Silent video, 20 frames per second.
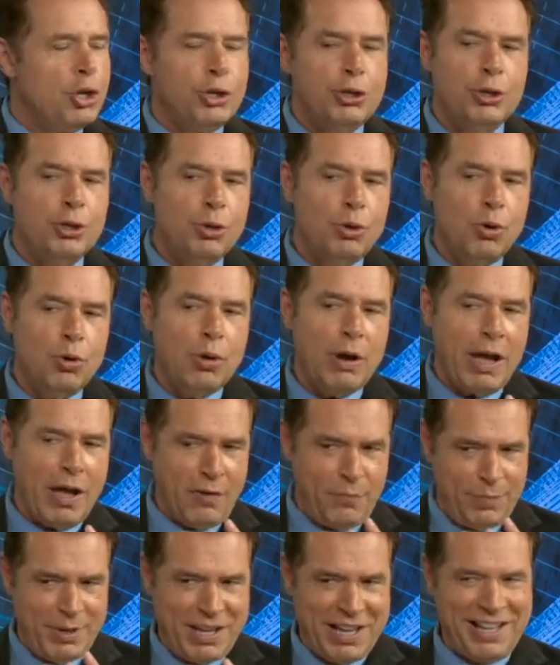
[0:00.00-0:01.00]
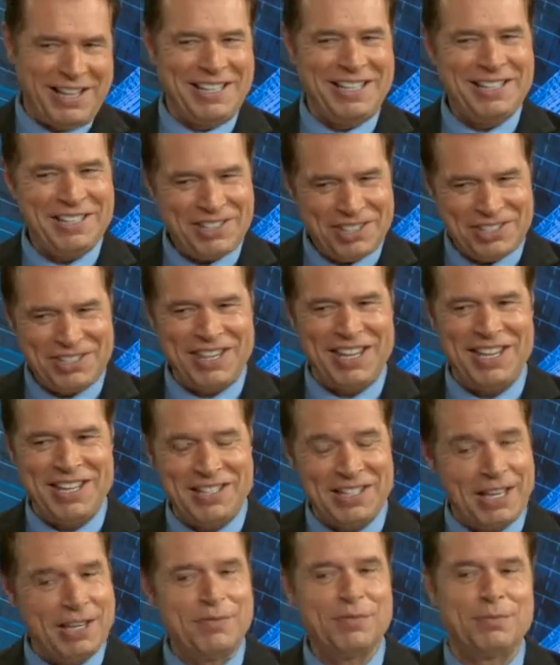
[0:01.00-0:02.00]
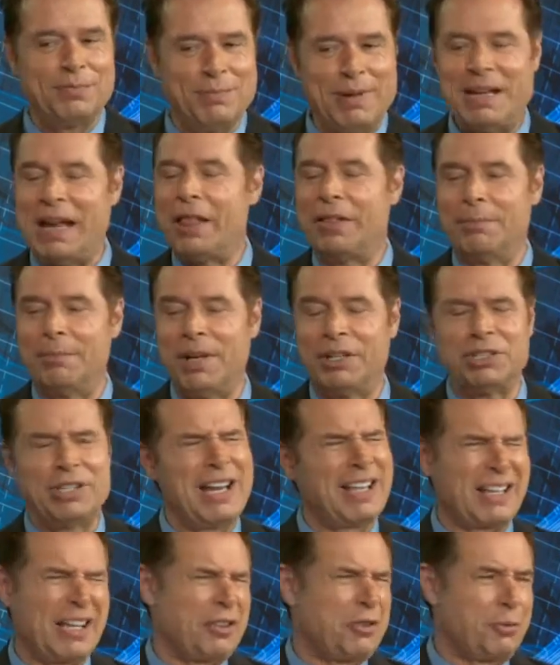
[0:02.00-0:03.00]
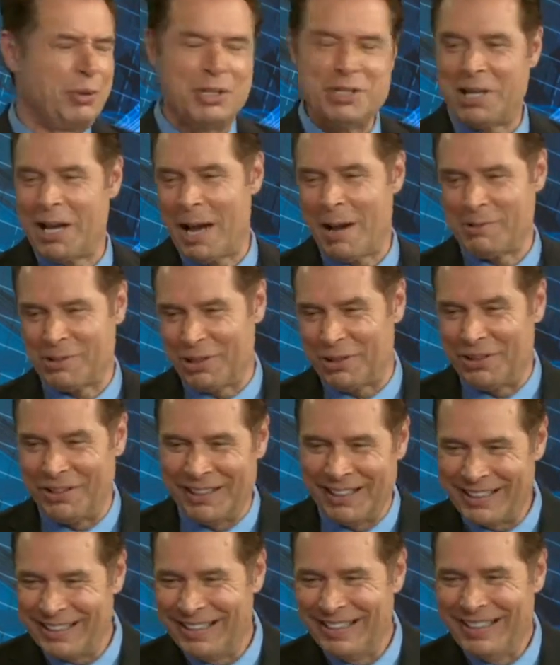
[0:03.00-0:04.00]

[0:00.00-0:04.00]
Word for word: You have behind the scenes, I've mentioned like three times, I think.